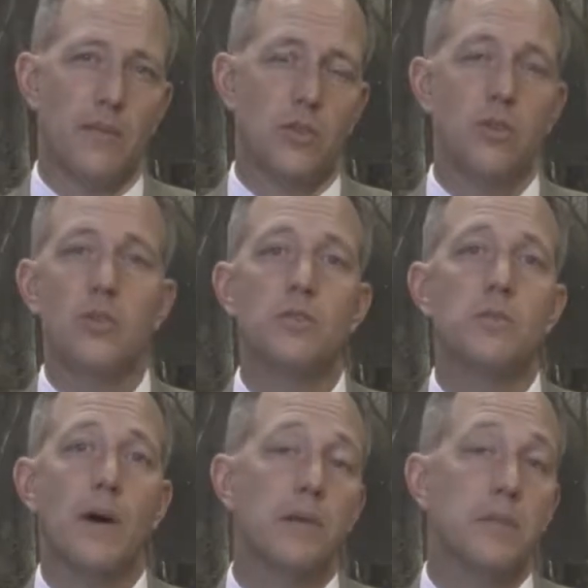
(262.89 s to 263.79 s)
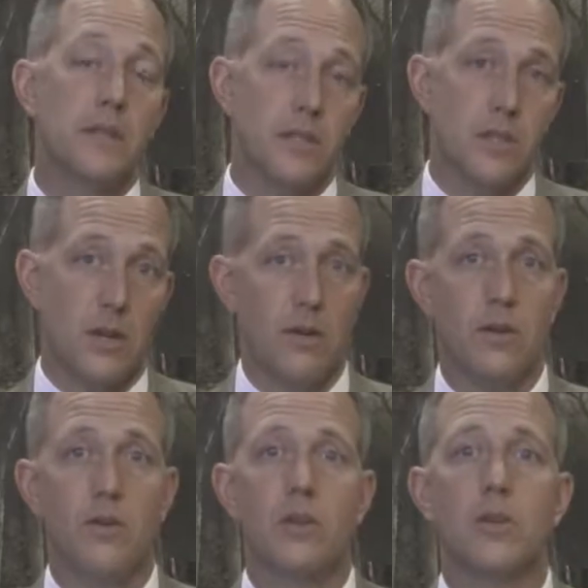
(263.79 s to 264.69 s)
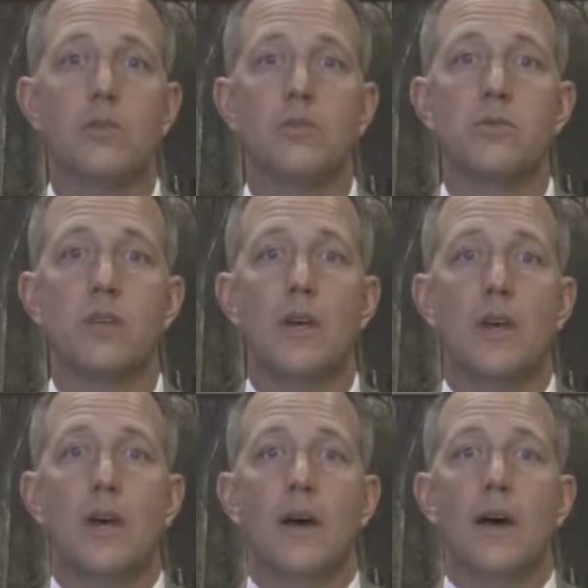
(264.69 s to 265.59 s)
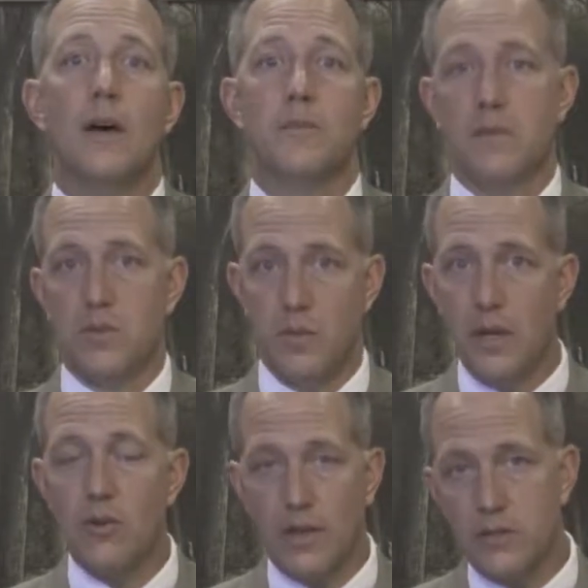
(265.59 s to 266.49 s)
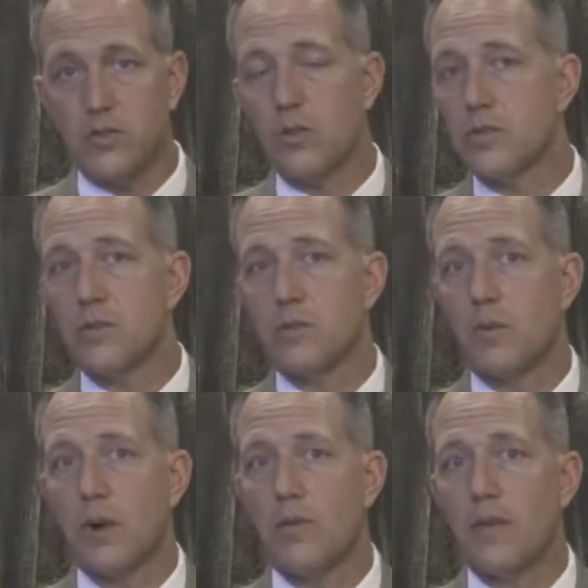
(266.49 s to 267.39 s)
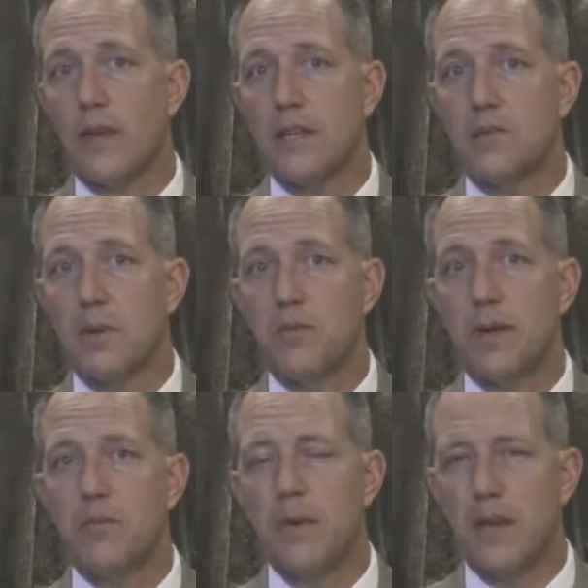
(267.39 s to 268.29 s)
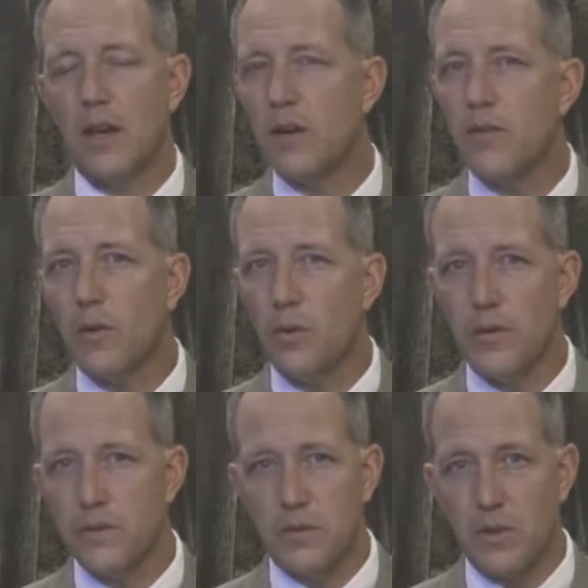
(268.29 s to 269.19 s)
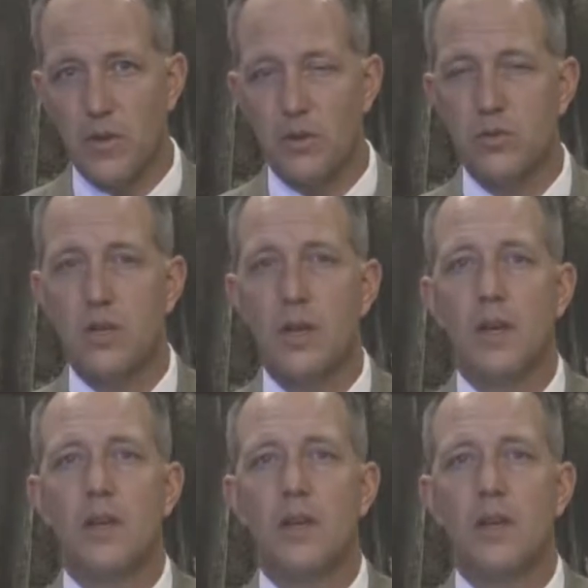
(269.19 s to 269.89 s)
So you can use a Bible dictionary, you can use some internet sources, whatever the case may be. Be careful with some of those.